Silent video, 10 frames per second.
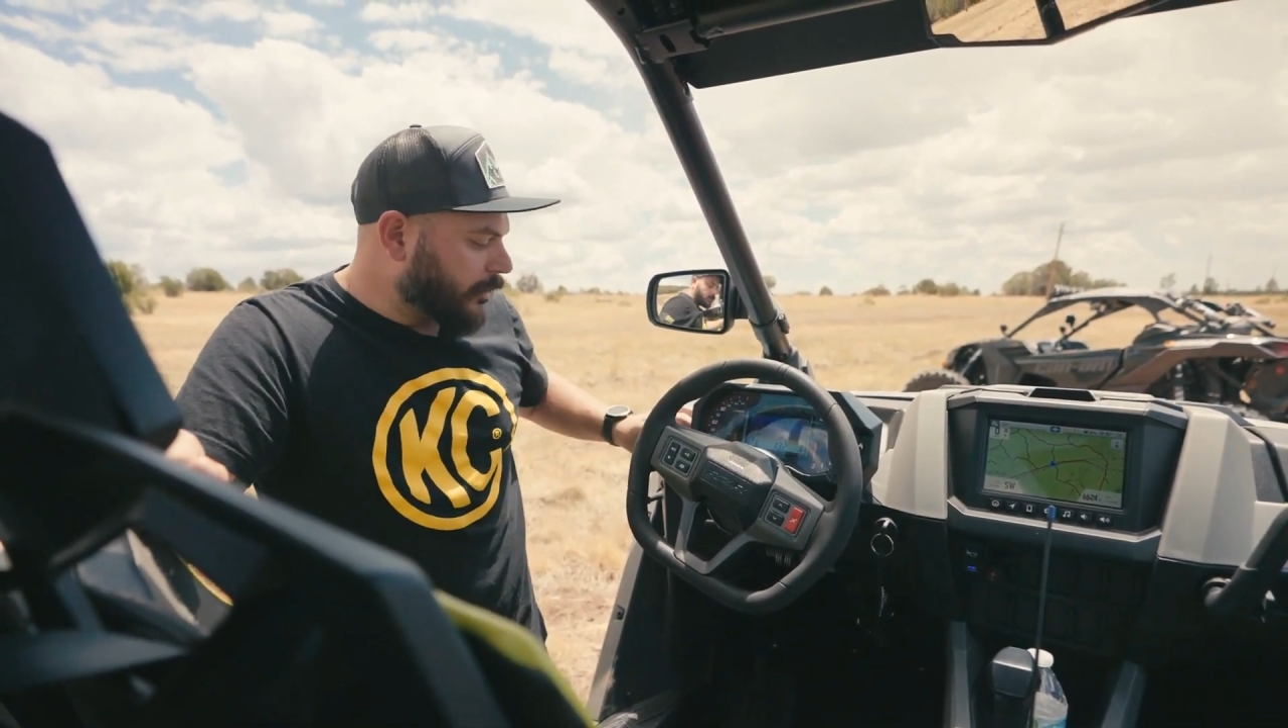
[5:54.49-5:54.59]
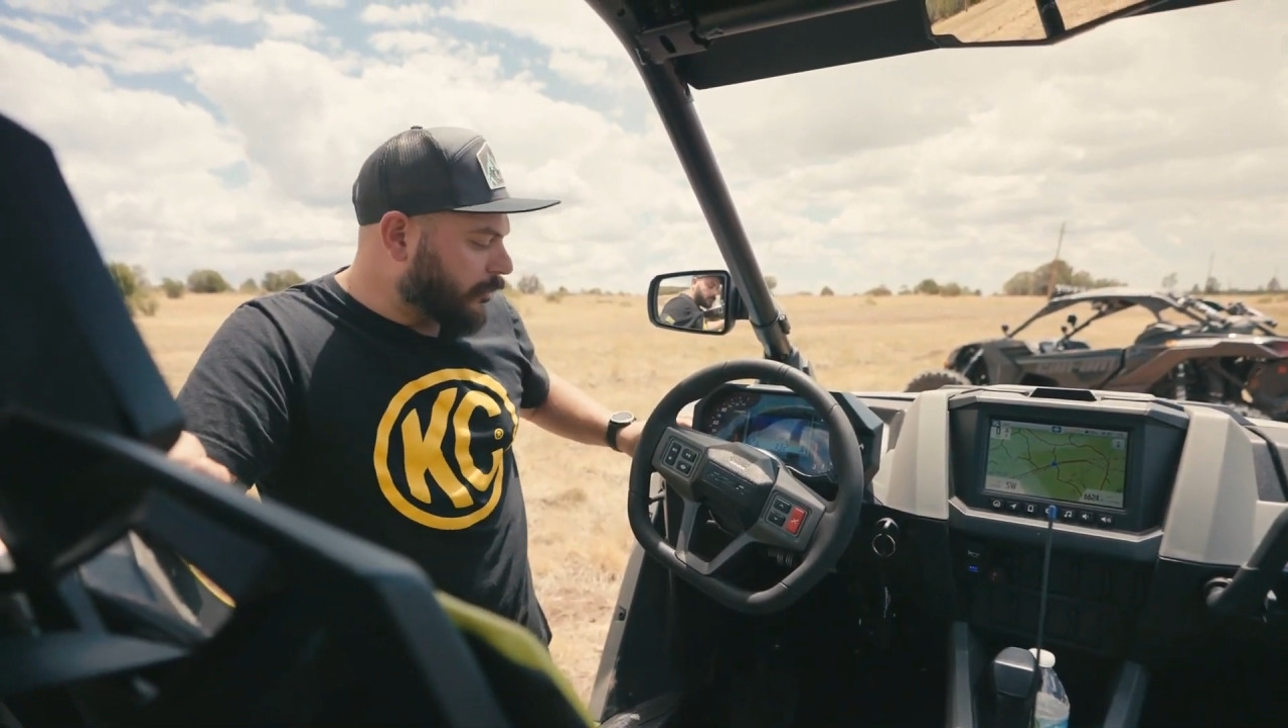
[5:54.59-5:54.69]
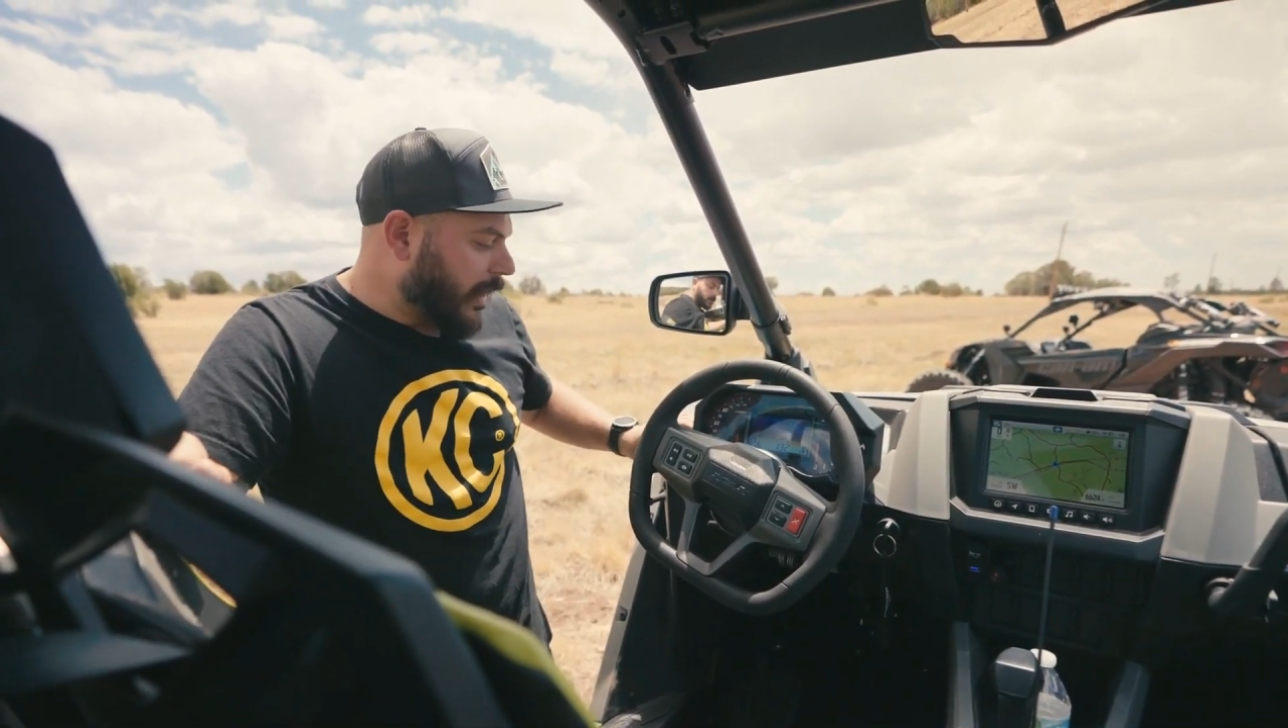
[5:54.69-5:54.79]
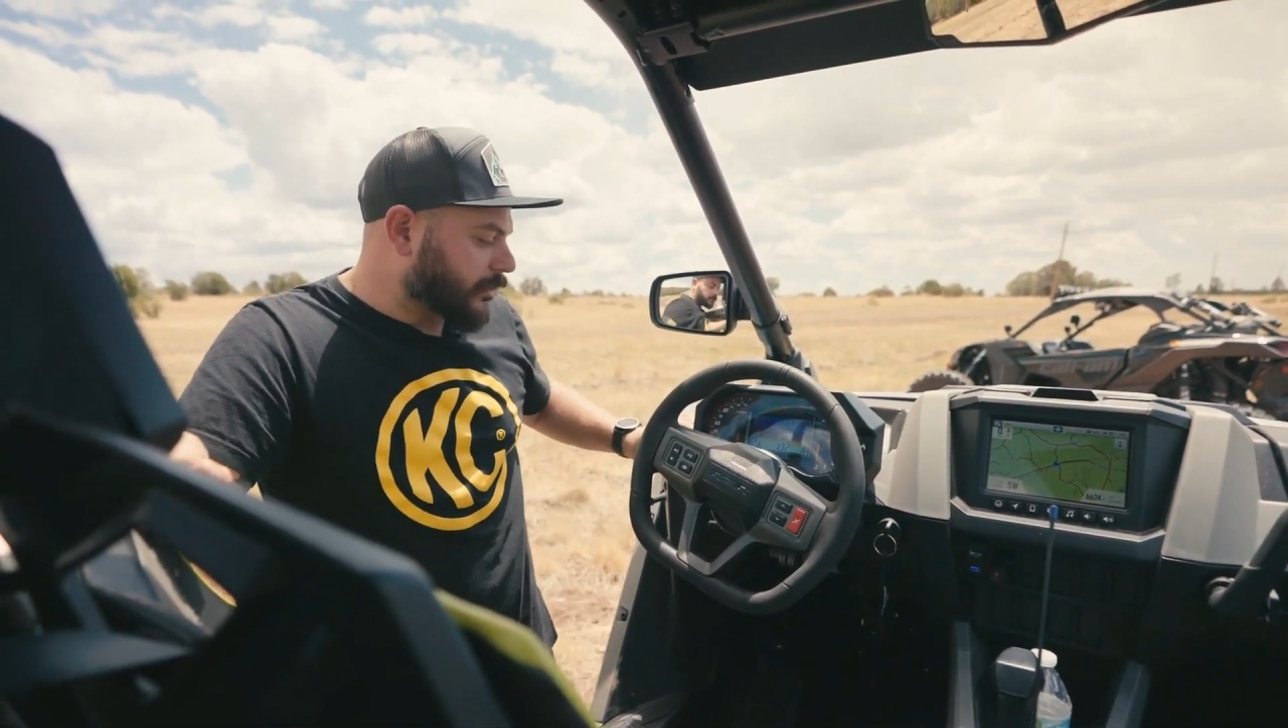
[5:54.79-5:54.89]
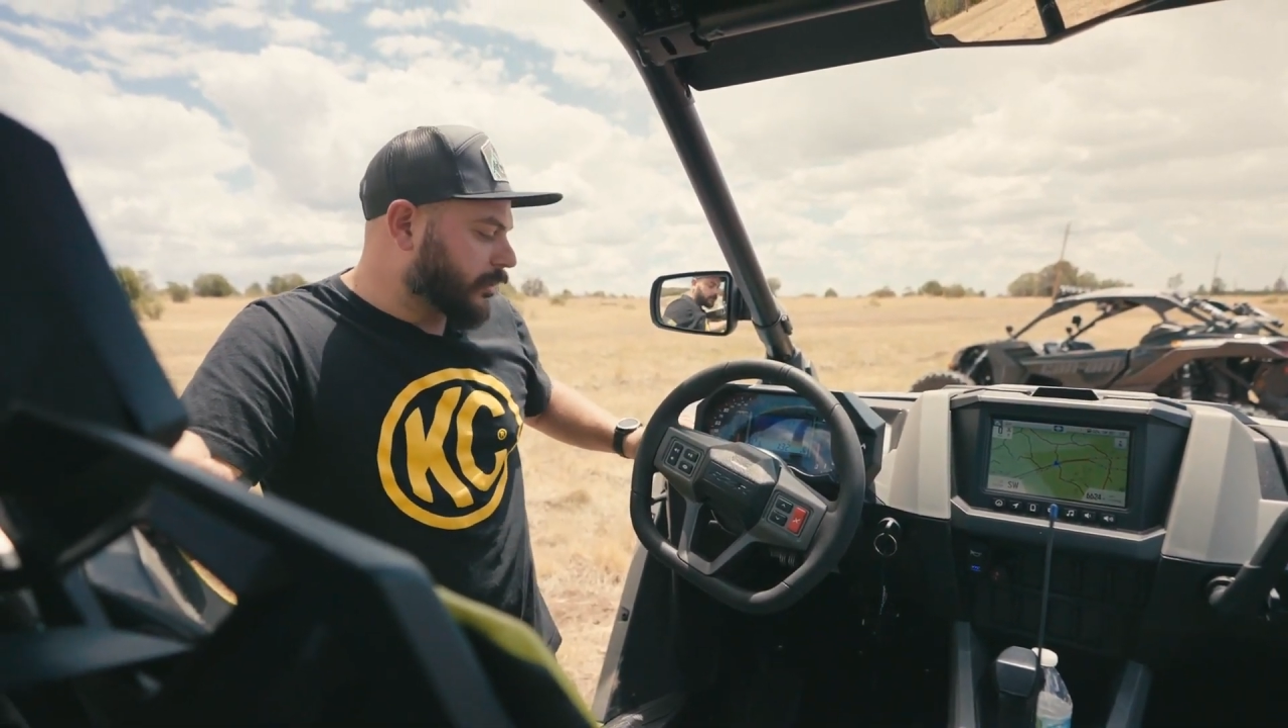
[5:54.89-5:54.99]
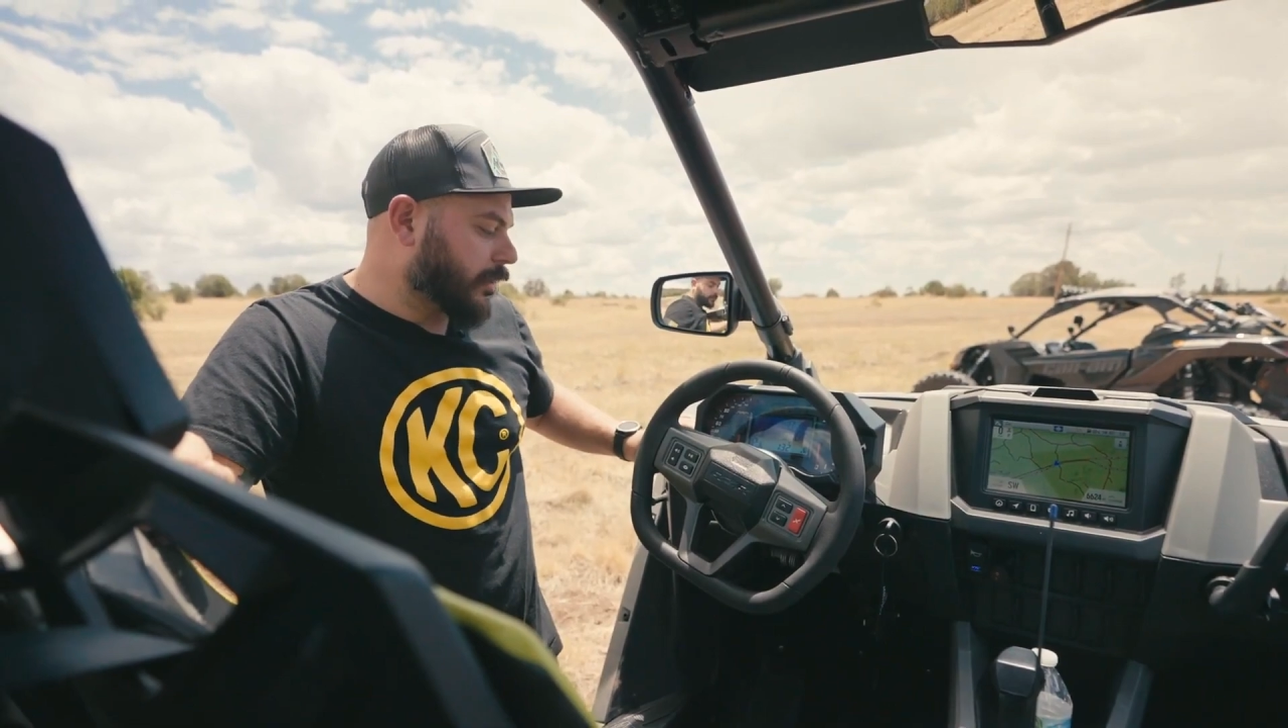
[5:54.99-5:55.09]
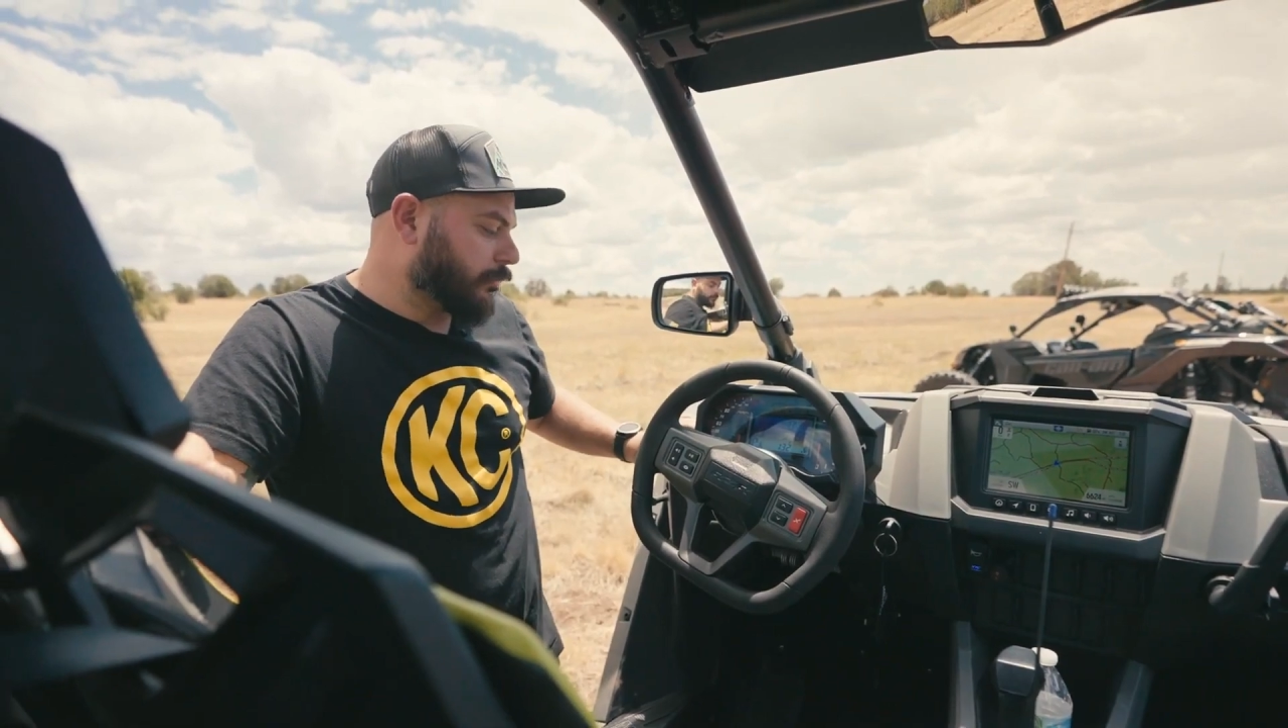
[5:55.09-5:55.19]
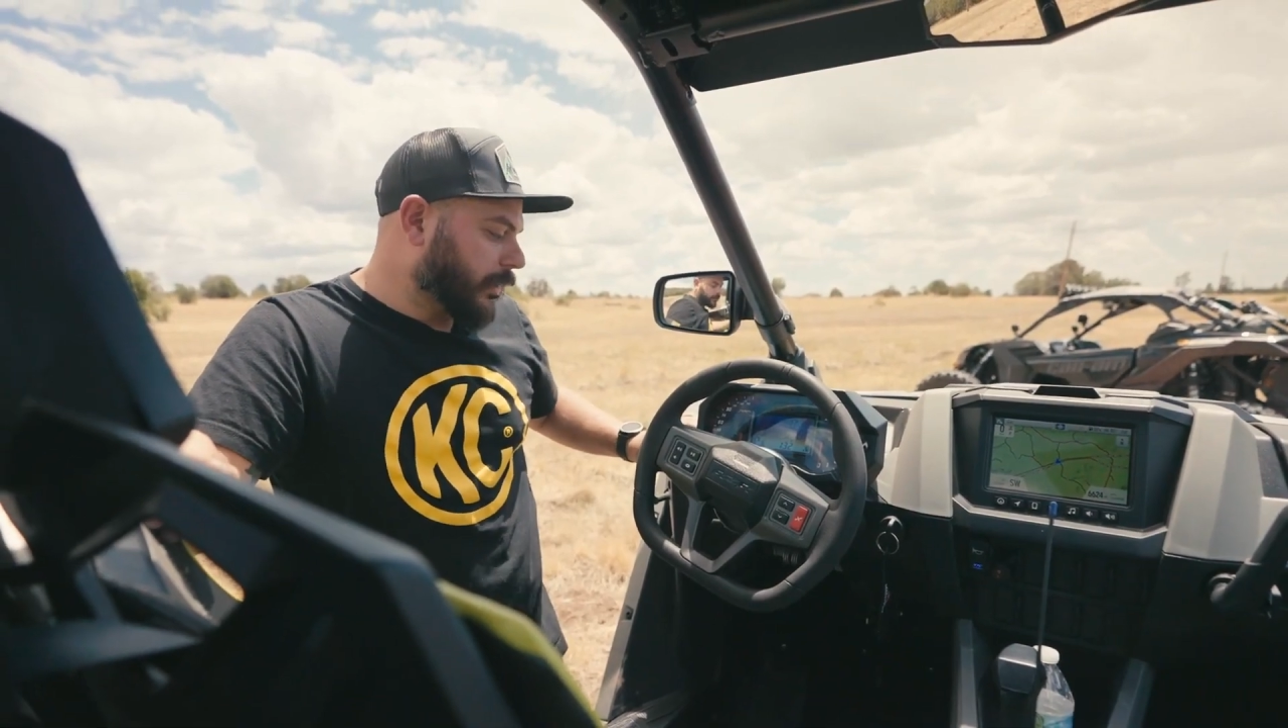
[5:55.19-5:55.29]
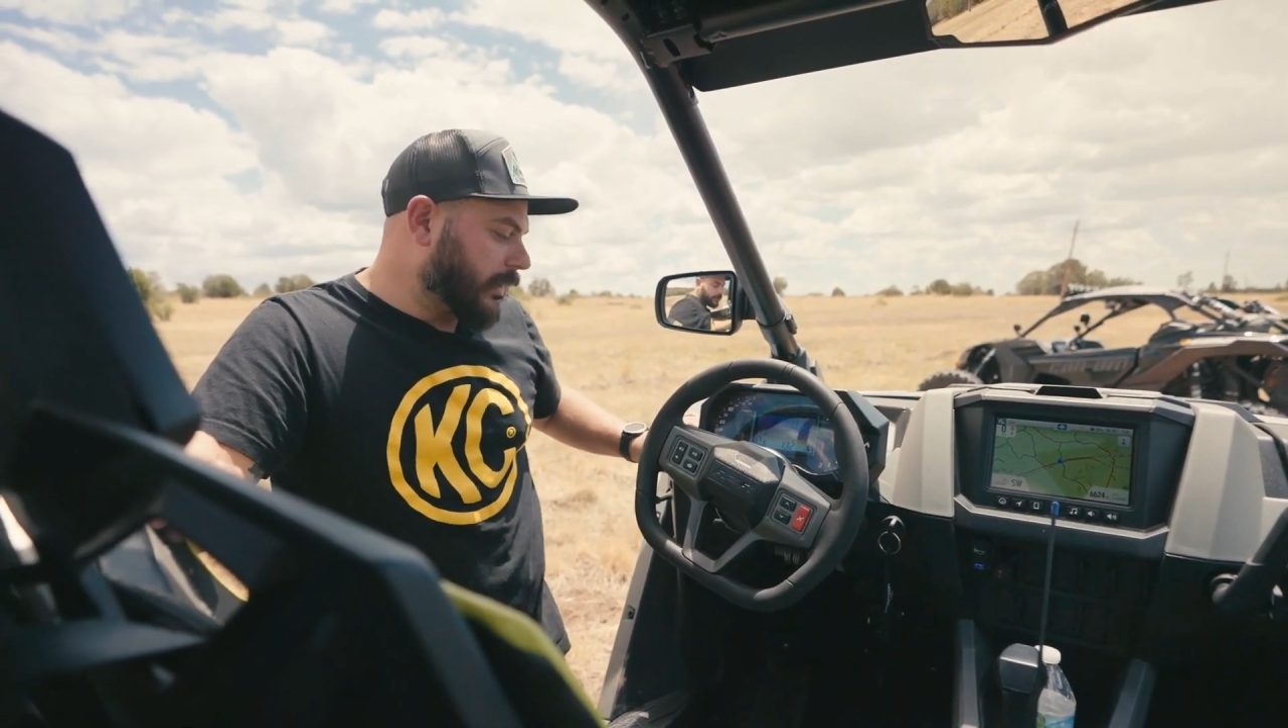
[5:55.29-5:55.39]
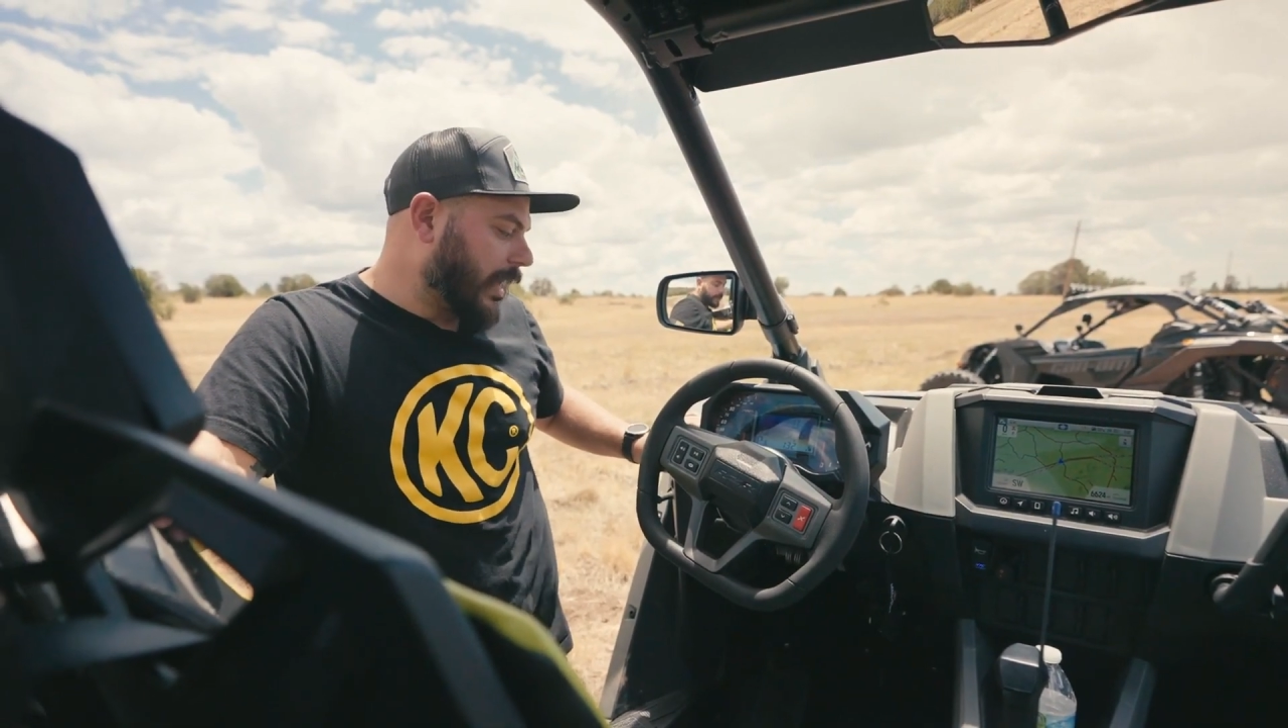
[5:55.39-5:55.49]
They're actually really